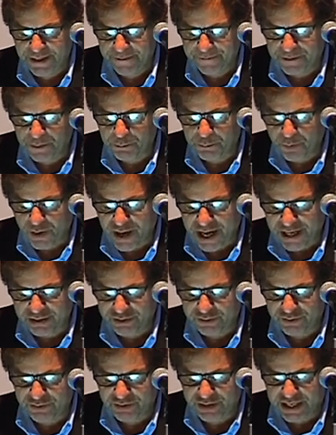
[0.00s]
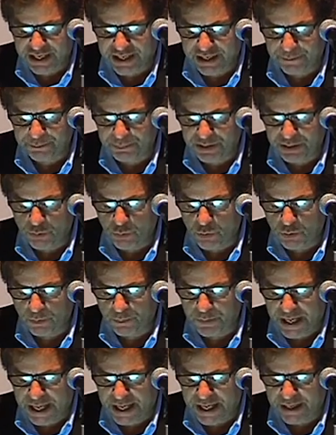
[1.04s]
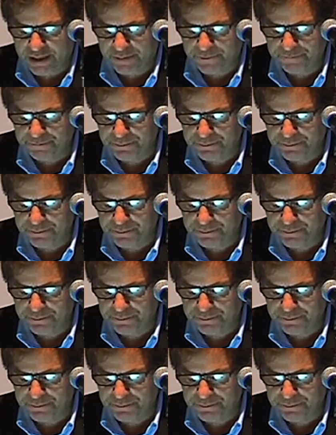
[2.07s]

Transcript: the practice can't be all bad.